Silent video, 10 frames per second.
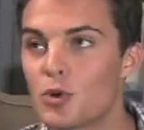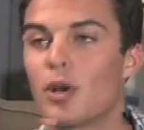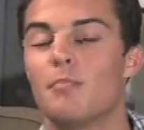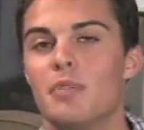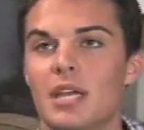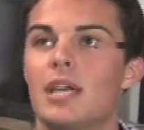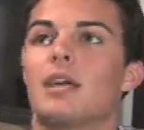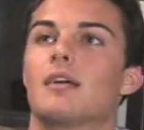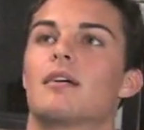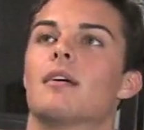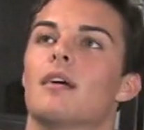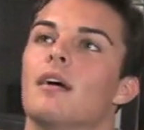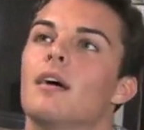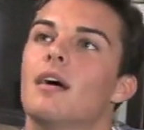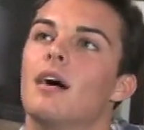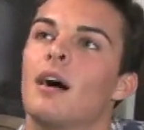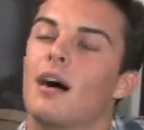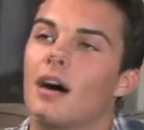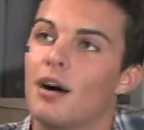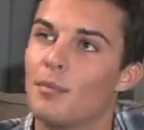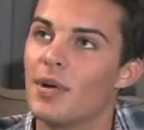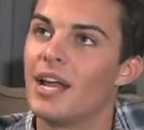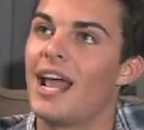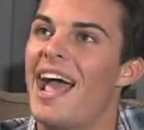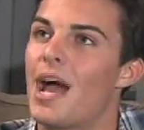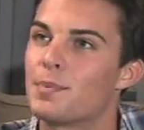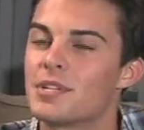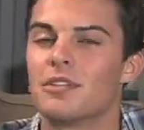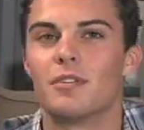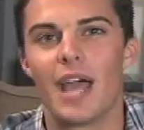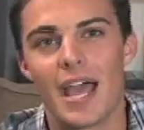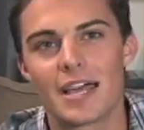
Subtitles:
enjoy being an absolute